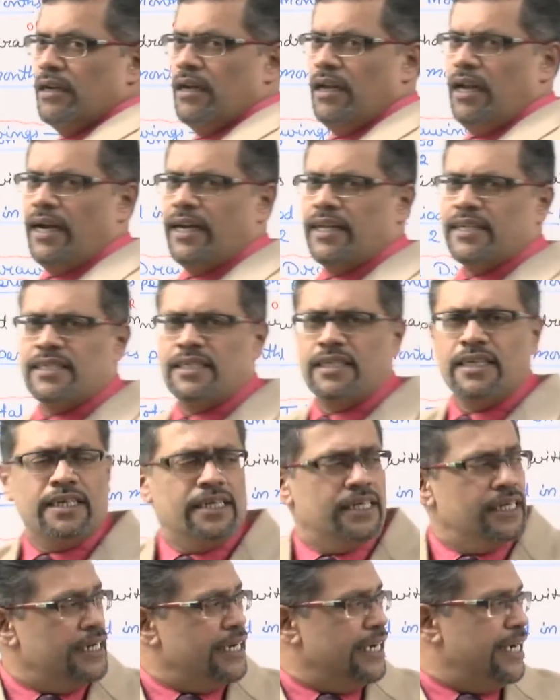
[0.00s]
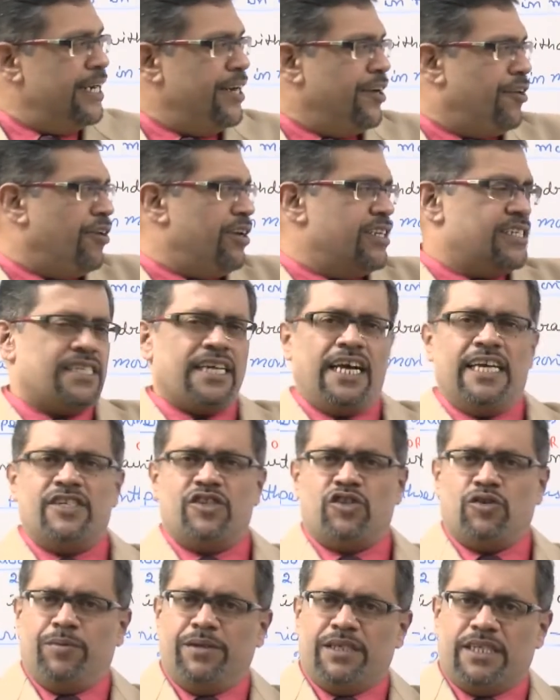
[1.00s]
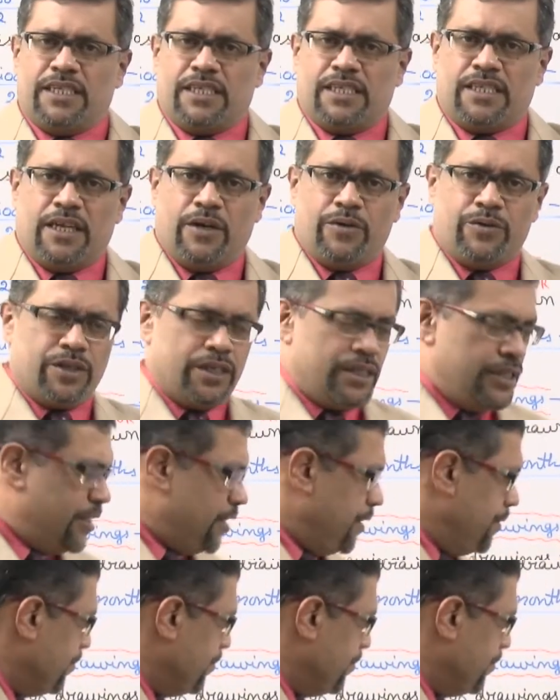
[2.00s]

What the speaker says: Let us see. Interest has to be 6,000.